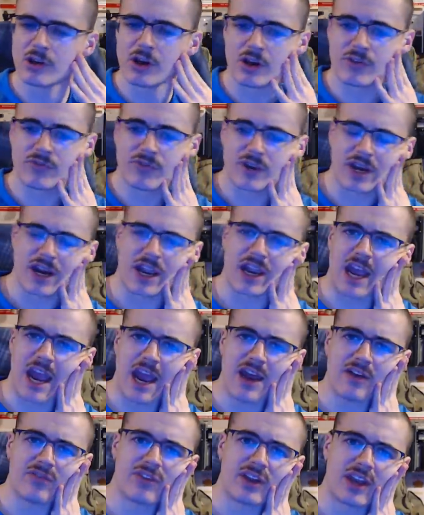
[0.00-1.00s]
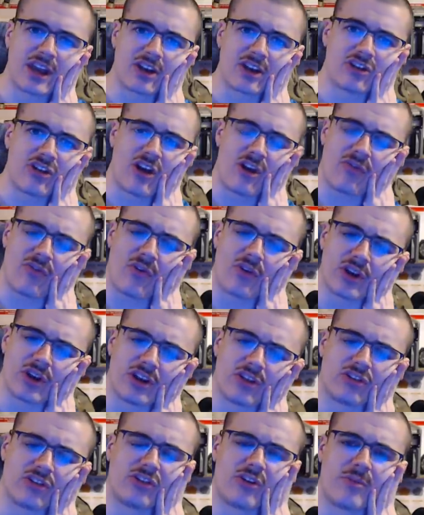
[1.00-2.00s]
I think they have to get tough on
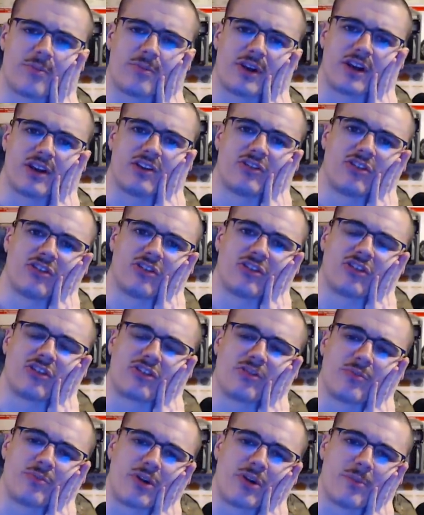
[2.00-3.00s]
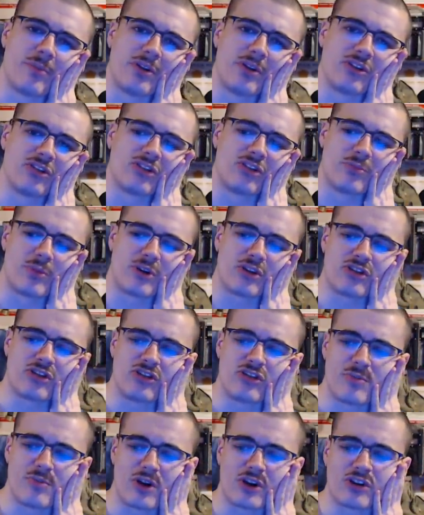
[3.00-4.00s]
it in some places because the problem is, as much
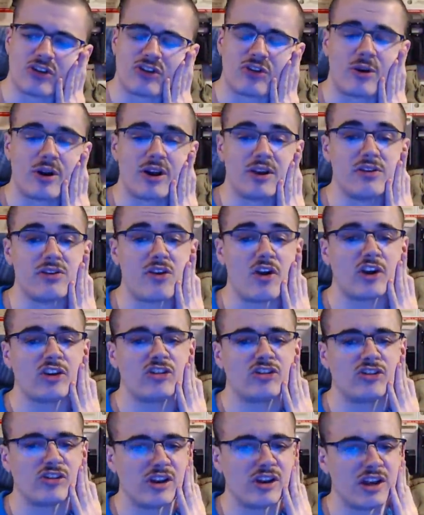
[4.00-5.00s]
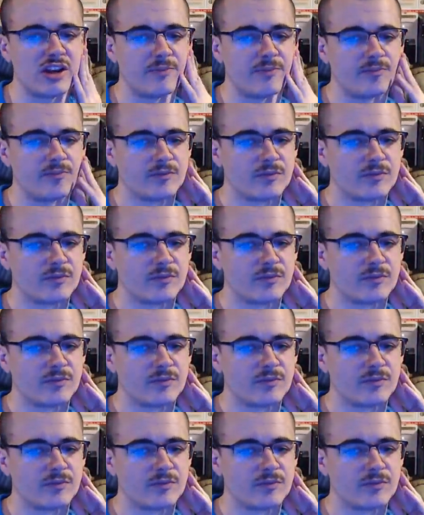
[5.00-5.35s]
as you might try and nicely